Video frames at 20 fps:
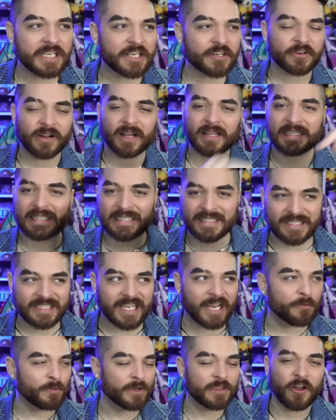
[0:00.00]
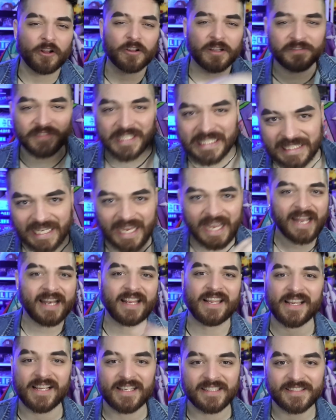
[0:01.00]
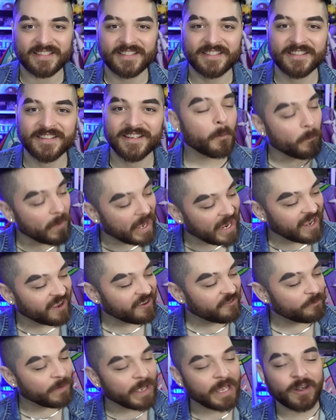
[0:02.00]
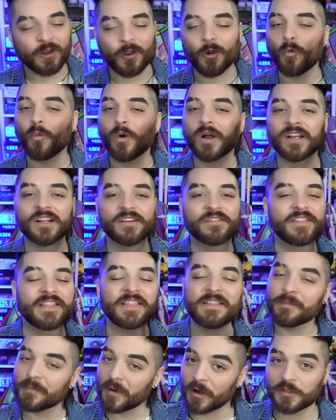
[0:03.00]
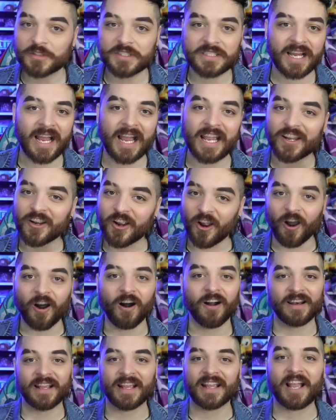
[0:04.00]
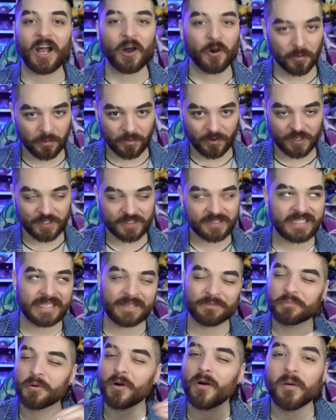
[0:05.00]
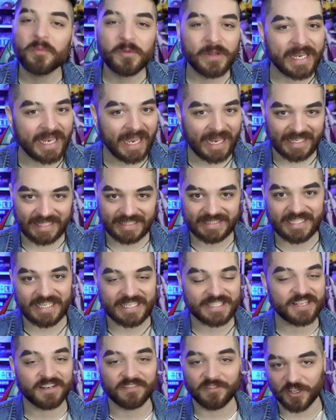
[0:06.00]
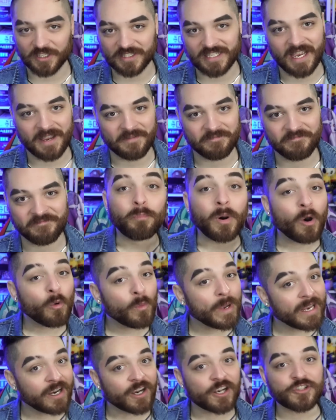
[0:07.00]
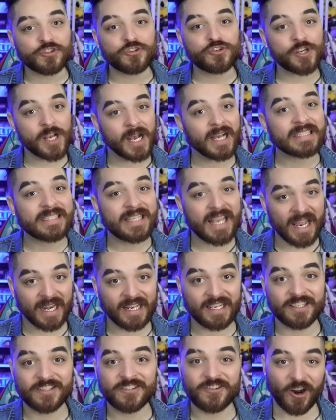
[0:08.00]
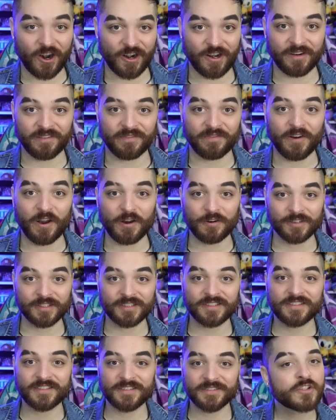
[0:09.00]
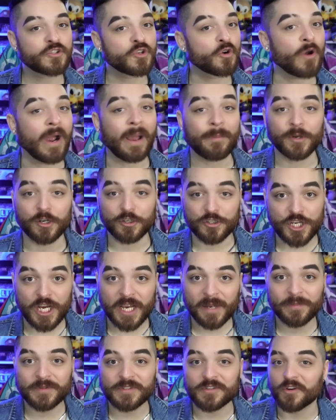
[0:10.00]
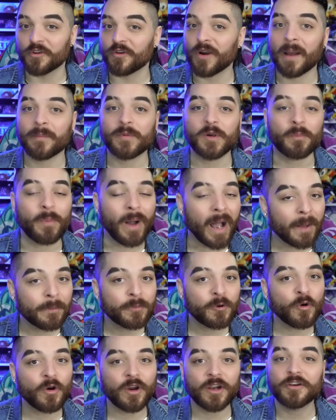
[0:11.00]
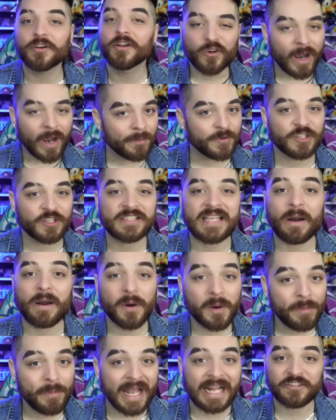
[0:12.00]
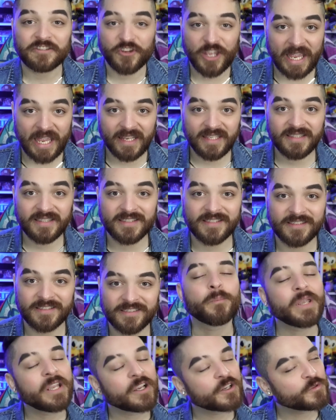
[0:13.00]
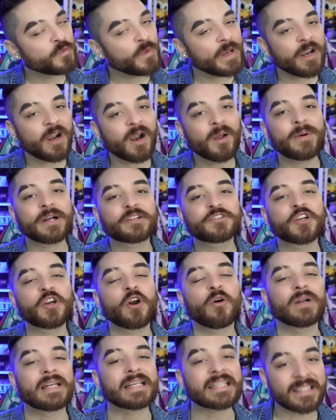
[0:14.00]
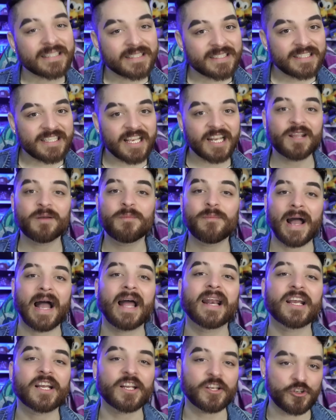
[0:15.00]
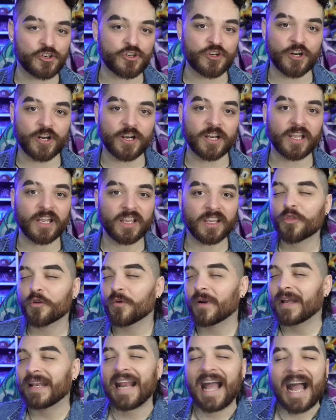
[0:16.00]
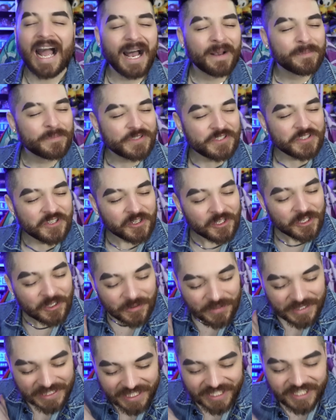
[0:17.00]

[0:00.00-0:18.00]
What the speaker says: here on the set with all of these idiots," may have been one of the most iconic outbursts in probably any season of all time. But we are just getting started, folks. So grab your chips, grab your popcorn, grab your Sour Patch Kids, because we are about to go on a cinematic journey through an absolute